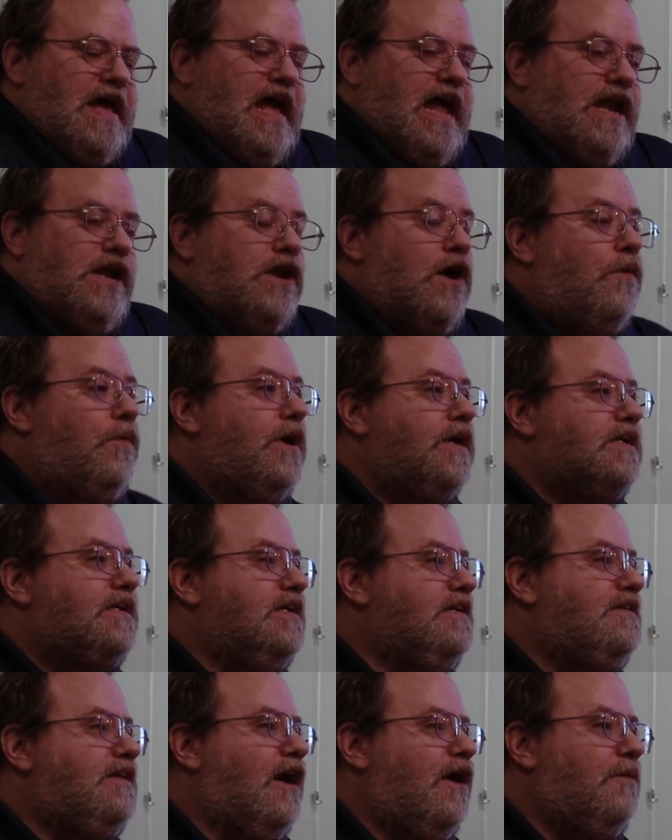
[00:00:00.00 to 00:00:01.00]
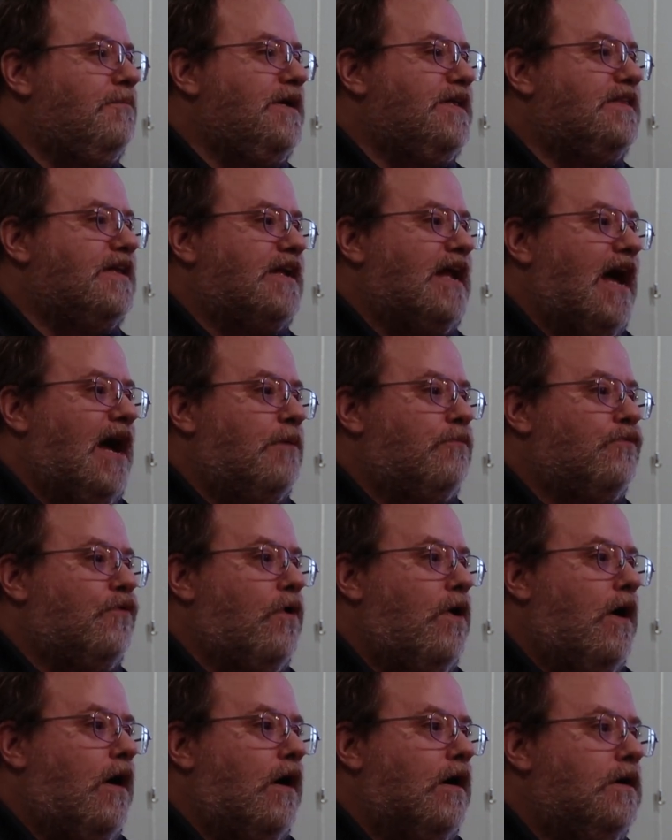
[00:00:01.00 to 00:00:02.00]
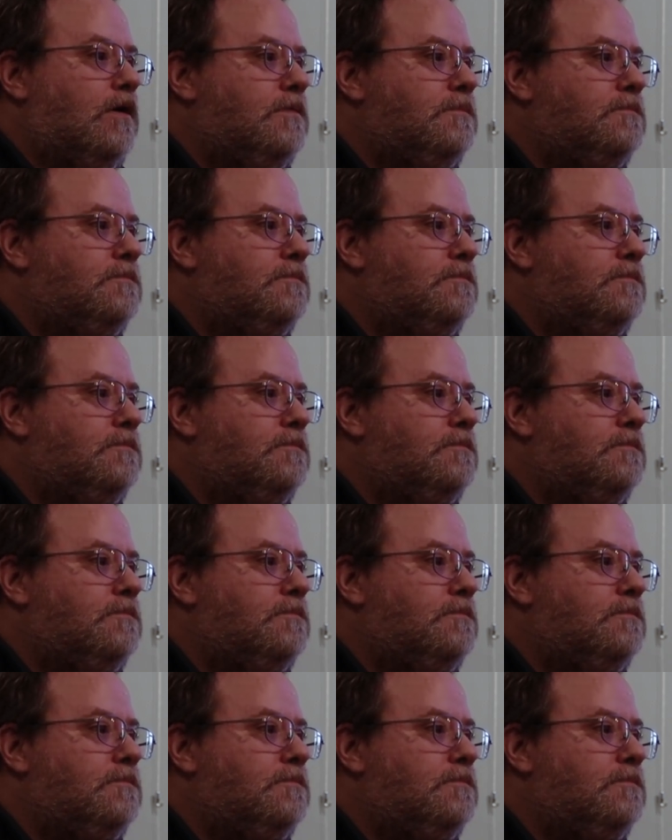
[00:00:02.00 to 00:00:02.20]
And no one can tell me that I am wrong.